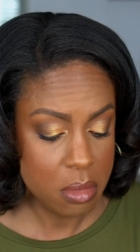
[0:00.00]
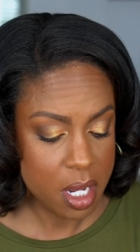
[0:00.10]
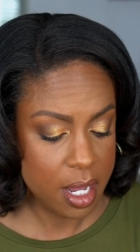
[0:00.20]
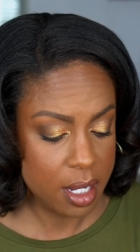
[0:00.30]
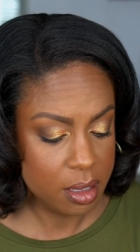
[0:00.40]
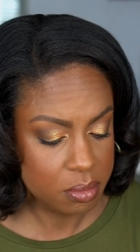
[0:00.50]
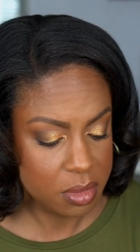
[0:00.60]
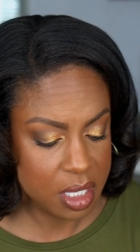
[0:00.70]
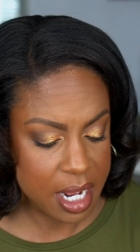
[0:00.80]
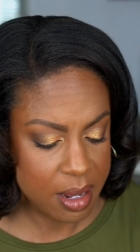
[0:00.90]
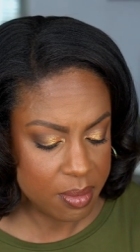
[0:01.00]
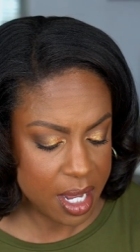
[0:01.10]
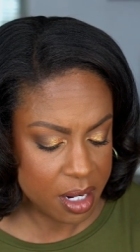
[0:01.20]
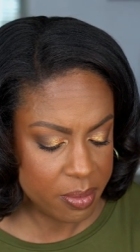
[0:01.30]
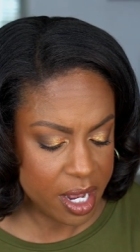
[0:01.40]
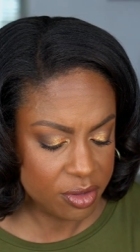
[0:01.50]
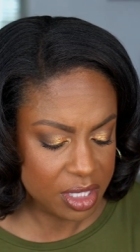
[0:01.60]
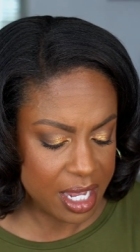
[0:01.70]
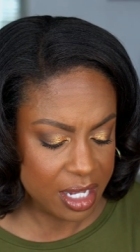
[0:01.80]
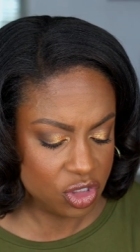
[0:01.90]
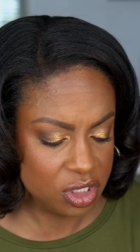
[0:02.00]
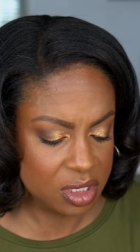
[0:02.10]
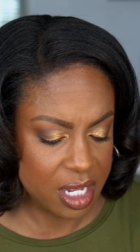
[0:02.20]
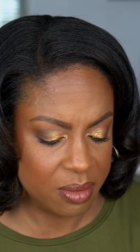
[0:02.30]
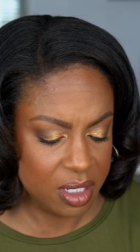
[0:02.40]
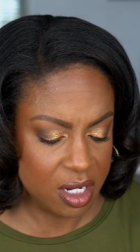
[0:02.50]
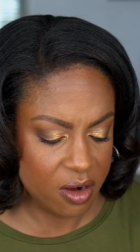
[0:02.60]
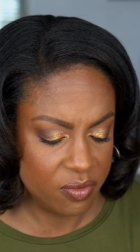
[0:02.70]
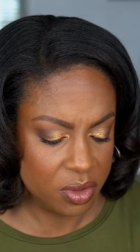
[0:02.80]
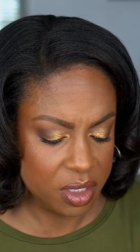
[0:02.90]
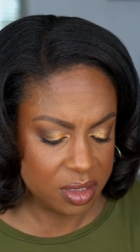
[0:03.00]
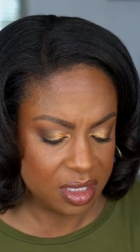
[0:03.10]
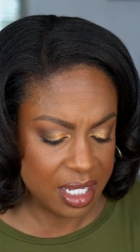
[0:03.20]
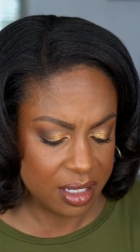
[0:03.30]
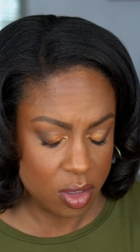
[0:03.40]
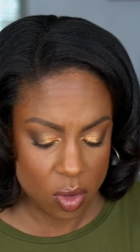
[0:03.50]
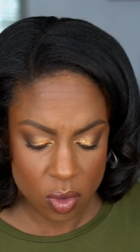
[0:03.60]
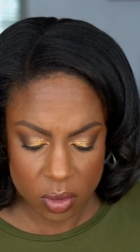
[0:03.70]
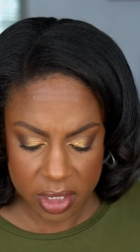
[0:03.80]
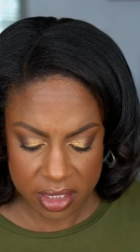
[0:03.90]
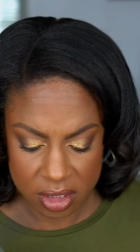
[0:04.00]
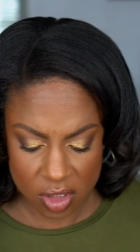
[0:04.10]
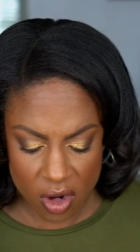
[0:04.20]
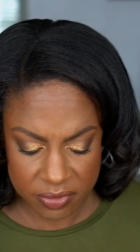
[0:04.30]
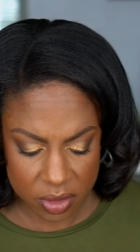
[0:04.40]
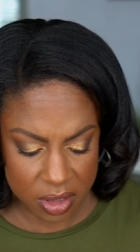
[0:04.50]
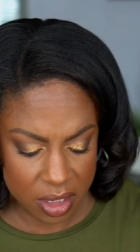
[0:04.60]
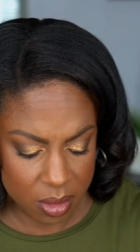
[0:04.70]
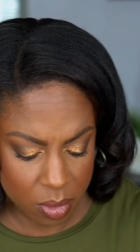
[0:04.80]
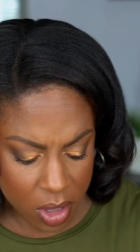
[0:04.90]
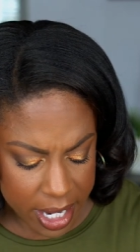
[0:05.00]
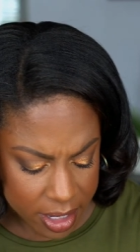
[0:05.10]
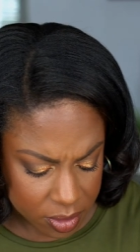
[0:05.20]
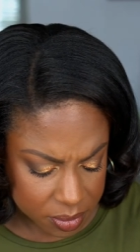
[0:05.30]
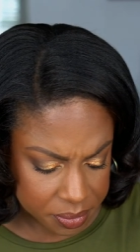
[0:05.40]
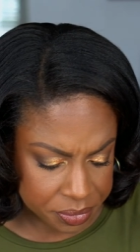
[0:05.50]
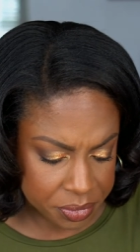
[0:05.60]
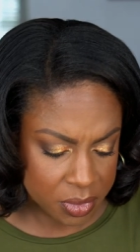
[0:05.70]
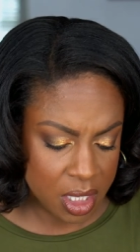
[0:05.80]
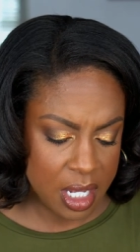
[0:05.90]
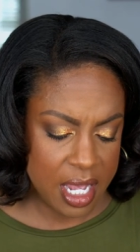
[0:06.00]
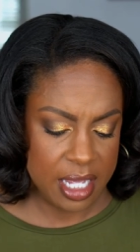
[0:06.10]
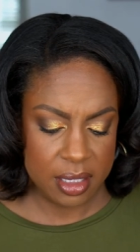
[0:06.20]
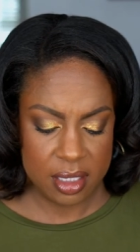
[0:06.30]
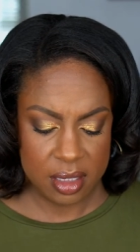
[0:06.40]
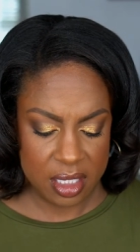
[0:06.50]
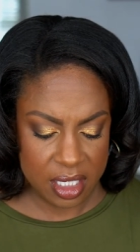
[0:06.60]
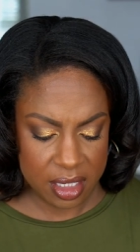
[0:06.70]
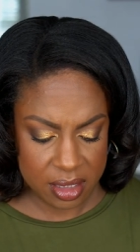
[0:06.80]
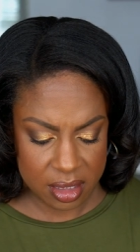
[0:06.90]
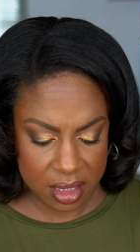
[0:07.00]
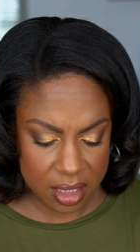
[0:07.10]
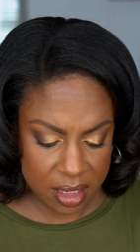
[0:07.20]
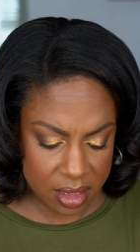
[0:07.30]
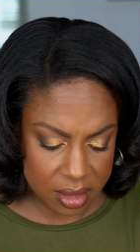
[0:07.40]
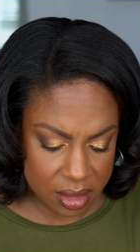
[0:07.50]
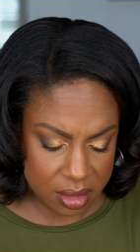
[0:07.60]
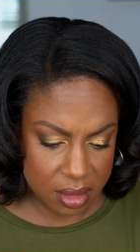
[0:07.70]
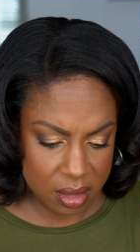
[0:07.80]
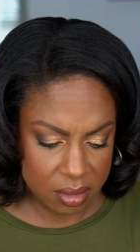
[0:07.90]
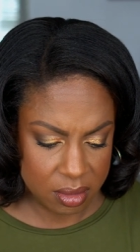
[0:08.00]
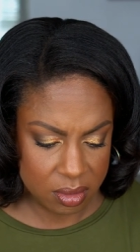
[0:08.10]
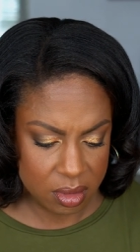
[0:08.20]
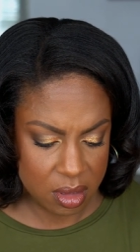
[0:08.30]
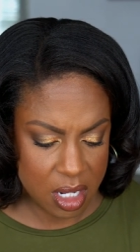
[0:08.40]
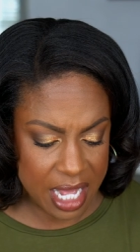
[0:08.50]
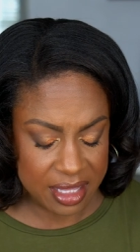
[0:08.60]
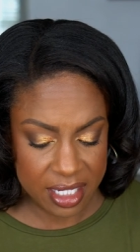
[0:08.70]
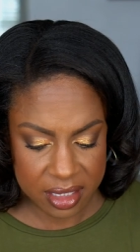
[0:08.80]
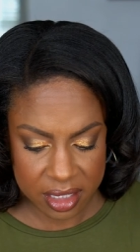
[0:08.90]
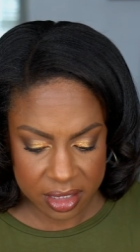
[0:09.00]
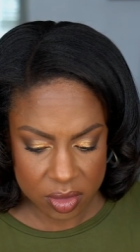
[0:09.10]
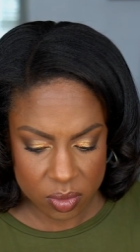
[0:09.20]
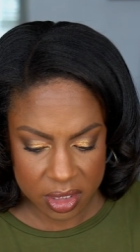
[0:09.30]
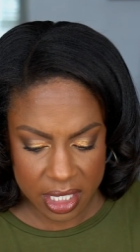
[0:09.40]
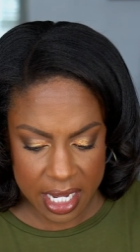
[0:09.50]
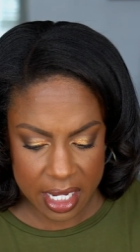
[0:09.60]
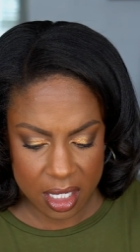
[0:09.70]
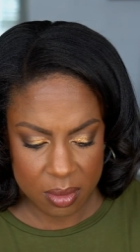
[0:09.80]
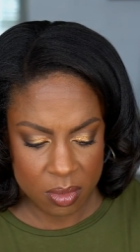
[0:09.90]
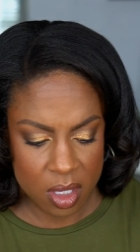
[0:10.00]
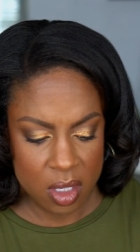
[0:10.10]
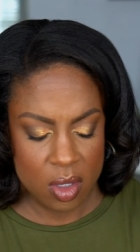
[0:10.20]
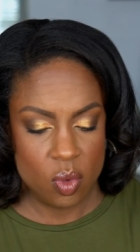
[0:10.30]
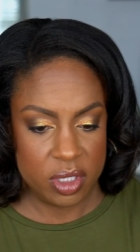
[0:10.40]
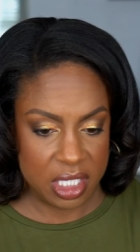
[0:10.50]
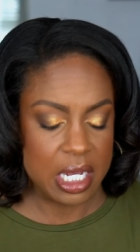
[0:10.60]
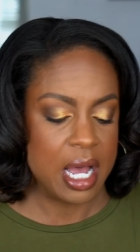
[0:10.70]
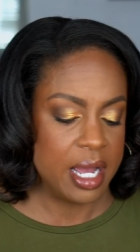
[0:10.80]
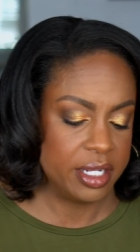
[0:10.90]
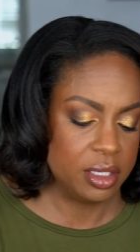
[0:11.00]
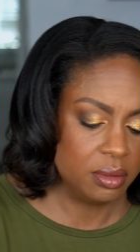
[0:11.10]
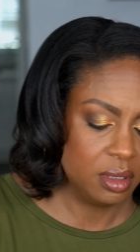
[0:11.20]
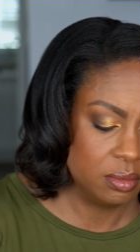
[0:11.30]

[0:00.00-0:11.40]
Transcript: Okay, not mad about that. You just got to be careful because that gold is softer than the brown. And then this is, I think this one came with the eye,